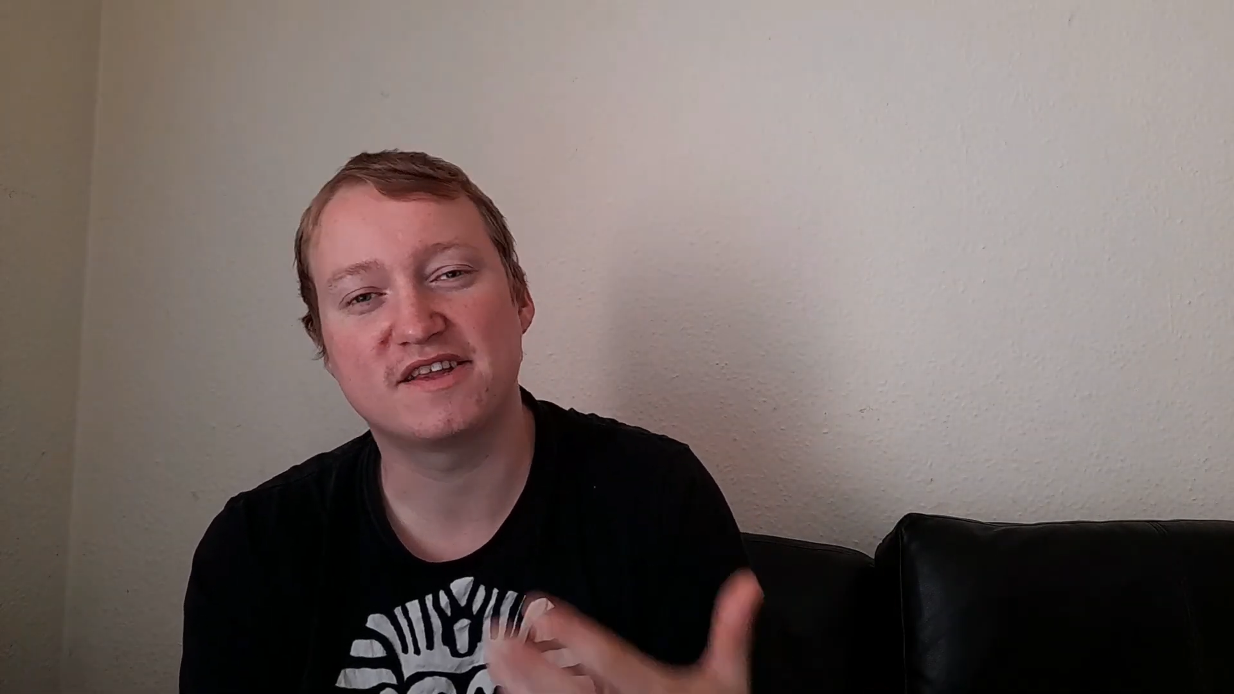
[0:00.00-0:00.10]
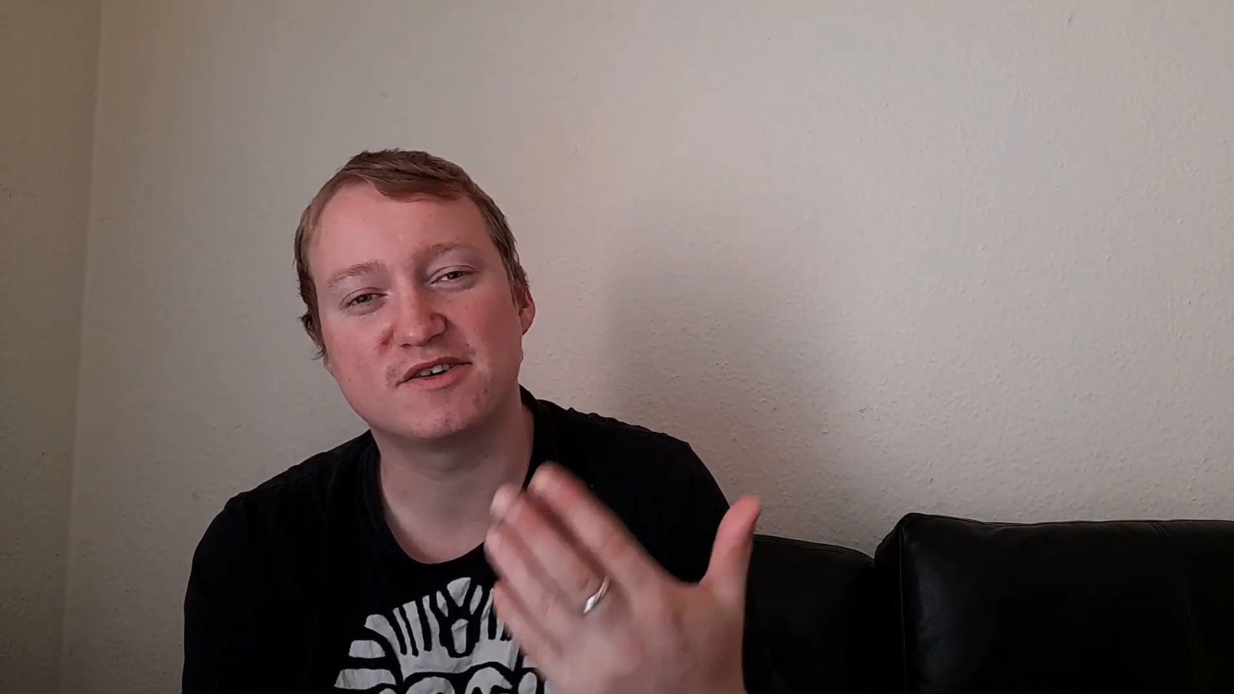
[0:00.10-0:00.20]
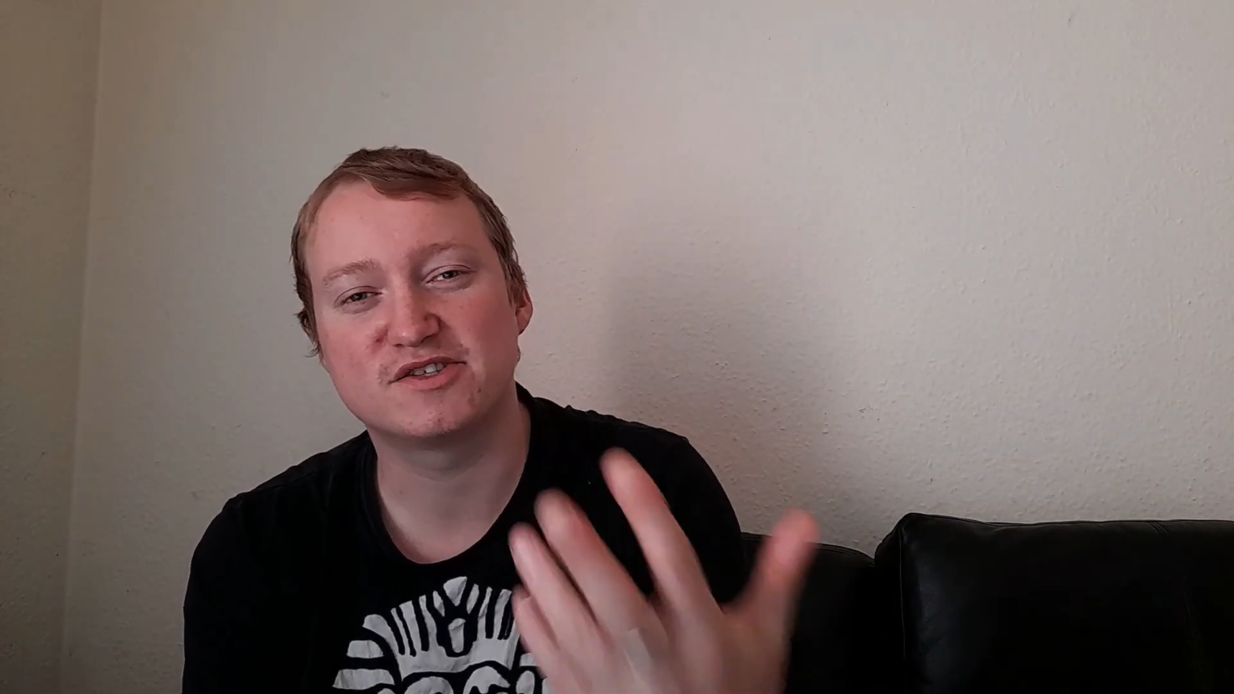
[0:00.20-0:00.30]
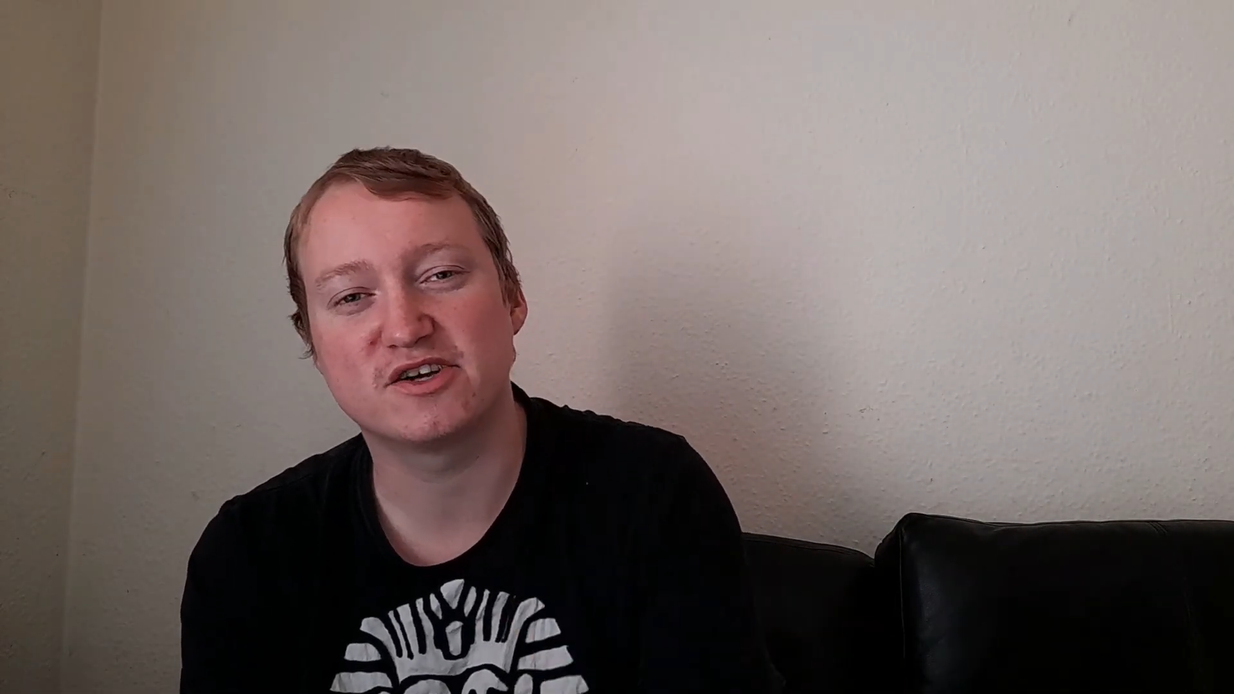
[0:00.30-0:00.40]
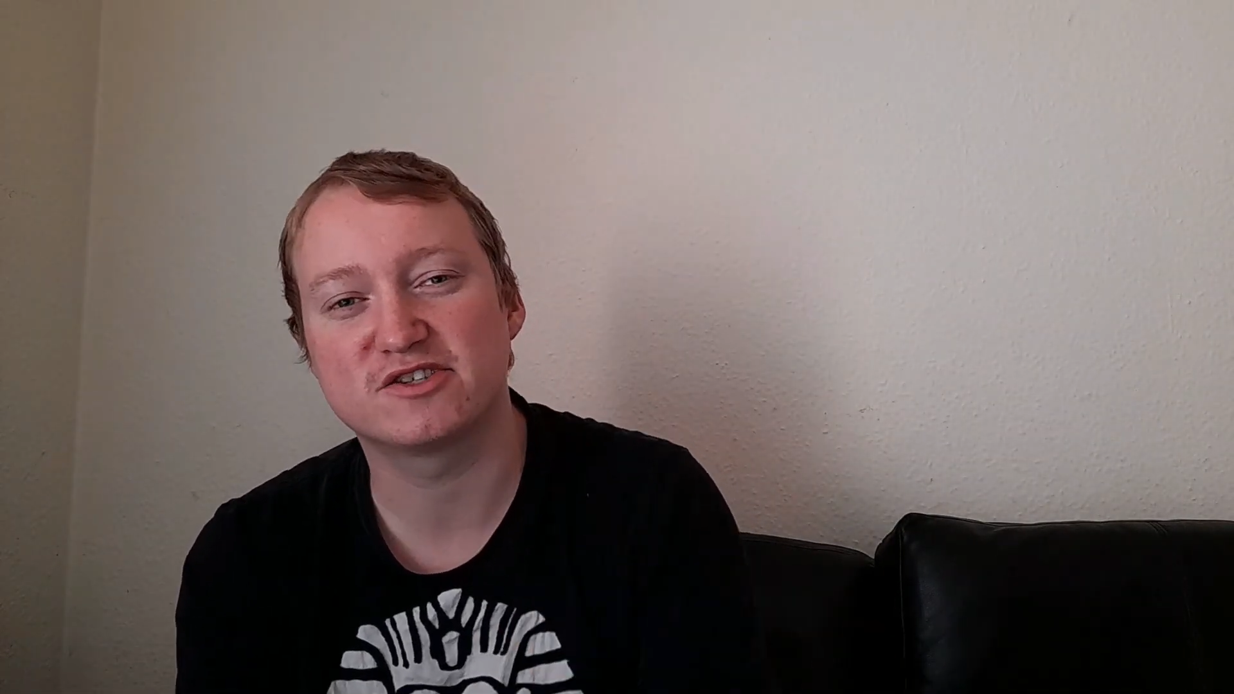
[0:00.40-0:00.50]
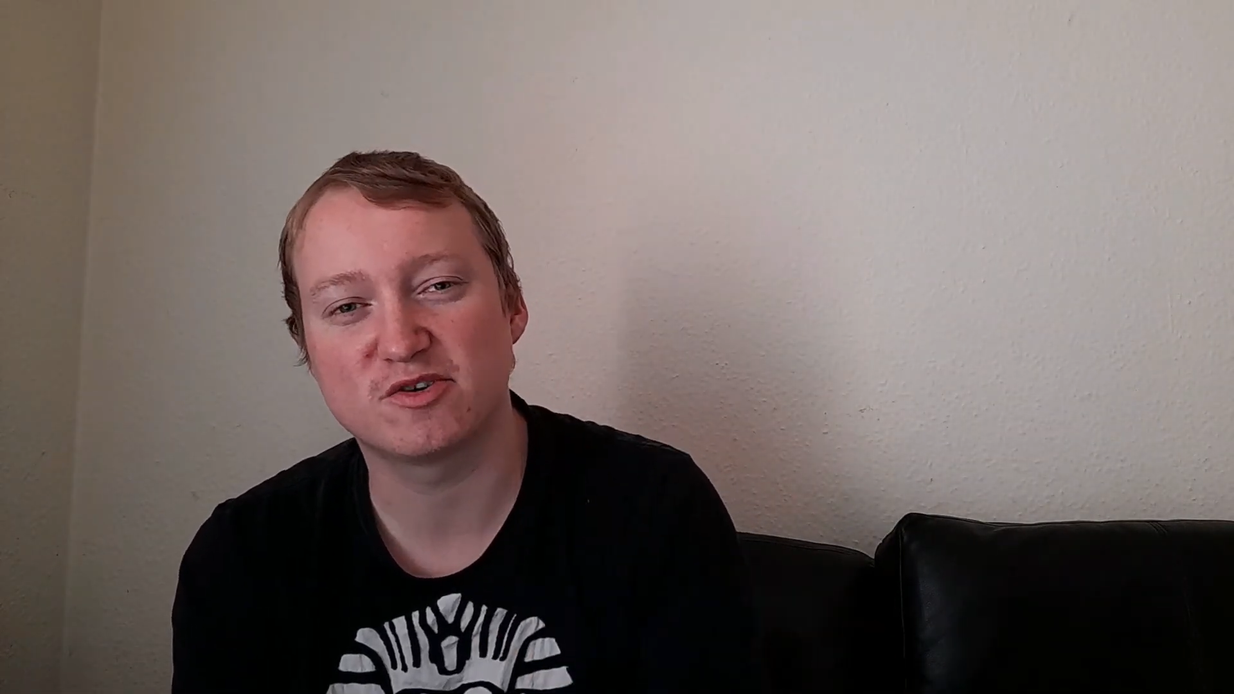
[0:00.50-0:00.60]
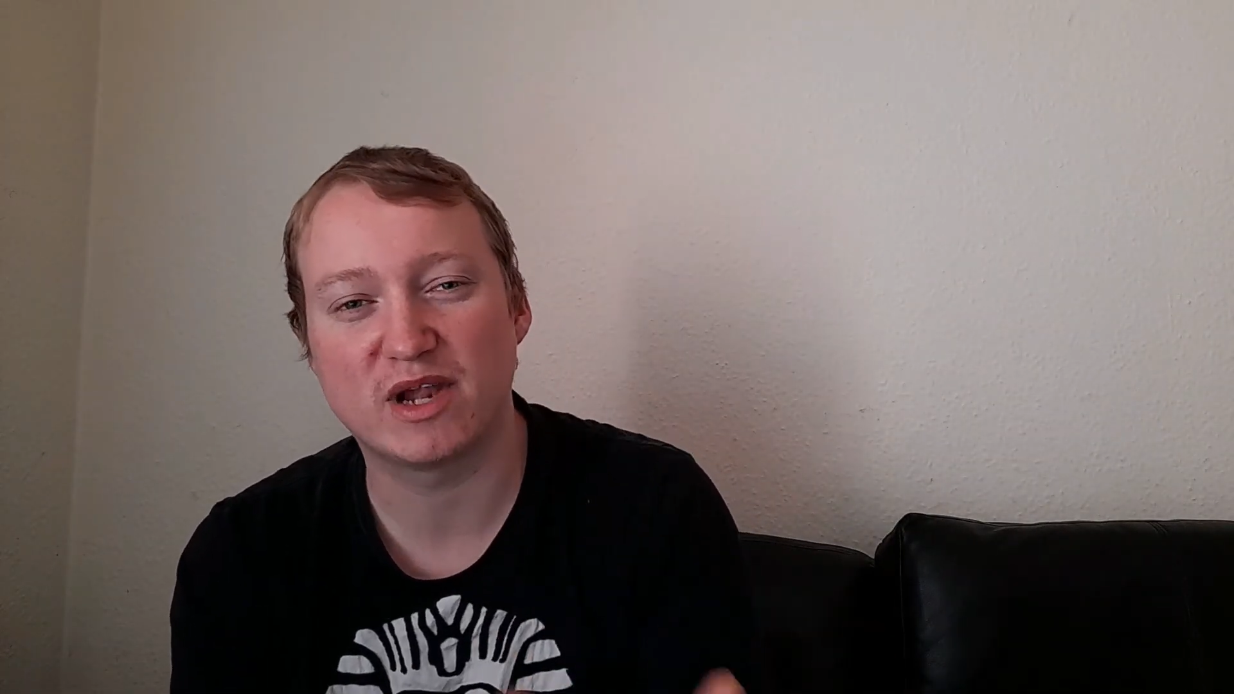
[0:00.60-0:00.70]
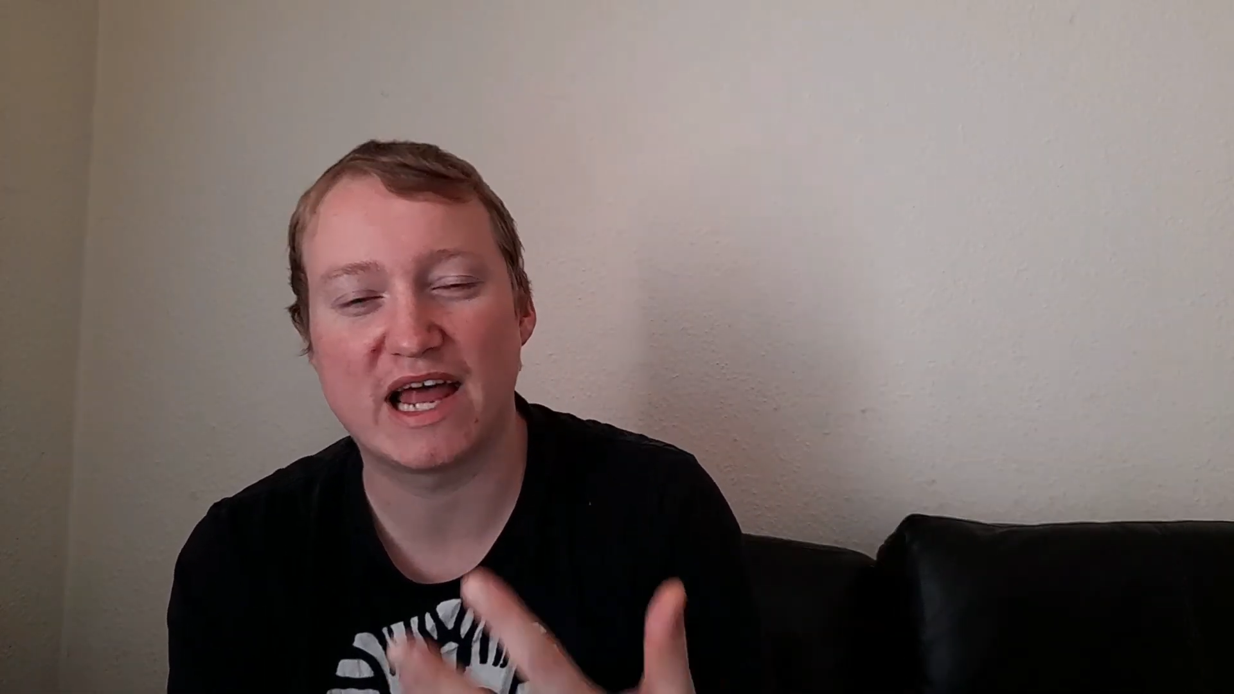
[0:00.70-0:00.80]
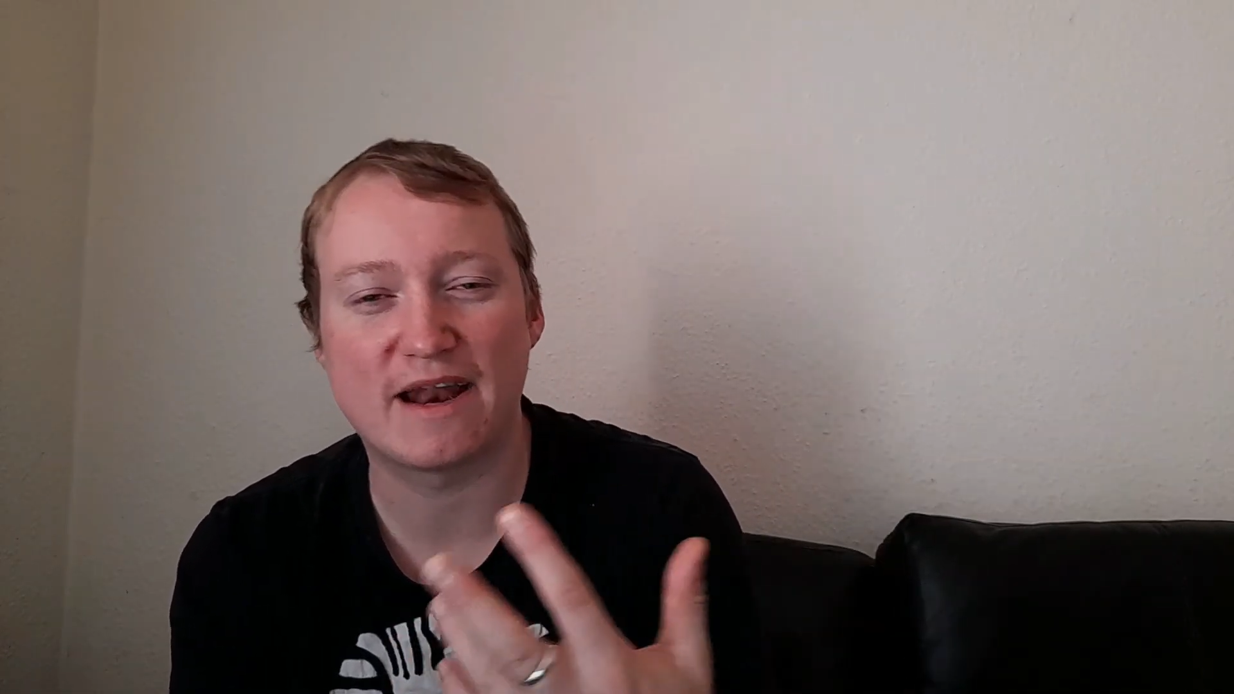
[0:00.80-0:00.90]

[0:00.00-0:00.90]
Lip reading: there's also a